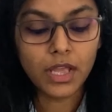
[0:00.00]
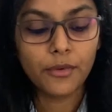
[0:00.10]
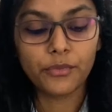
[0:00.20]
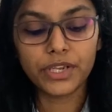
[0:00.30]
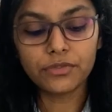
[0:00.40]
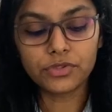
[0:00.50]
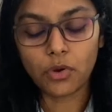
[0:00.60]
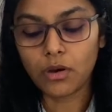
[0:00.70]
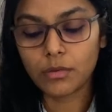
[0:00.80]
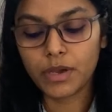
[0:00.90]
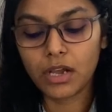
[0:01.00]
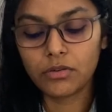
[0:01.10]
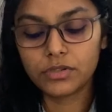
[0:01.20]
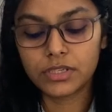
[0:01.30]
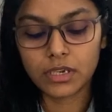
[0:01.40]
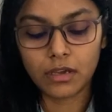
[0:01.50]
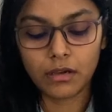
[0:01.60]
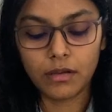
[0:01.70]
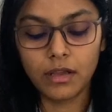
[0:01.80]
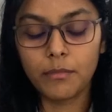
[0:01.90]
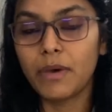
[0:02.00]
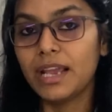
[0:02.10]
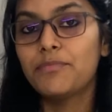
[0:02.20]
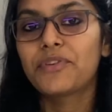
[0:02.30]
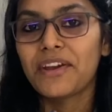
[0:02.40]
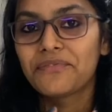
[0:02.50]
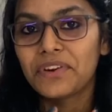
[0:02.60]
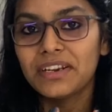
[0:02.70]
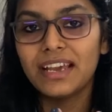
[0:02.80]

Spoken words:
When you talk about my preferred,